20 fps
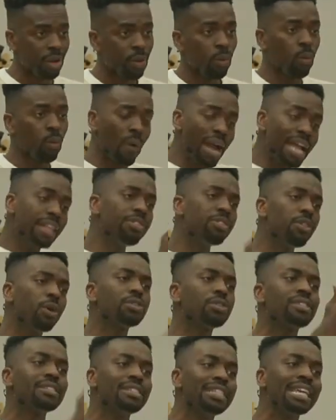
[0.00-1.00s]
when
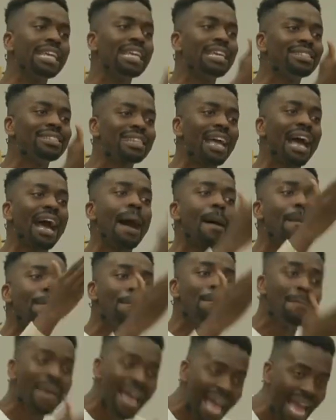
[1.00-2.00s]
those needs are
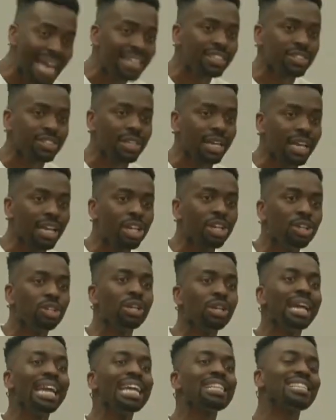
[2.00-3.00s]
met,
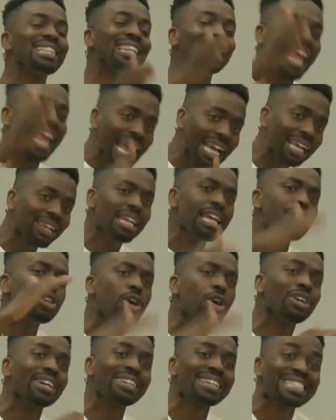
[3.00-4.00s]
it's likely
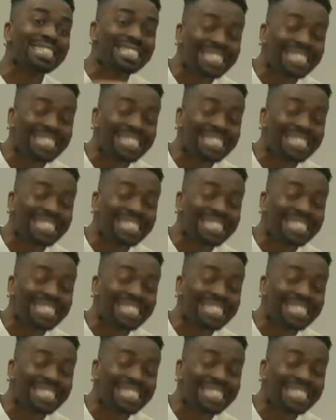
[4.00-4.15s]
you're going to